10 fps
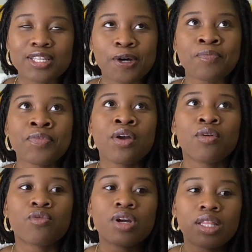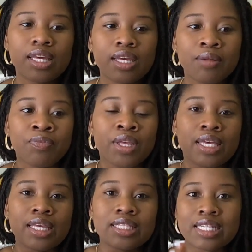So really
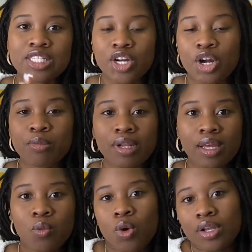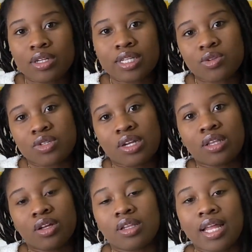determining what your schedule is going
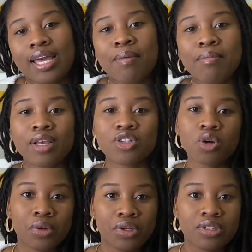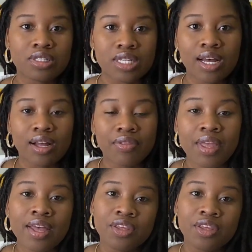to look like, and make sure when you're done,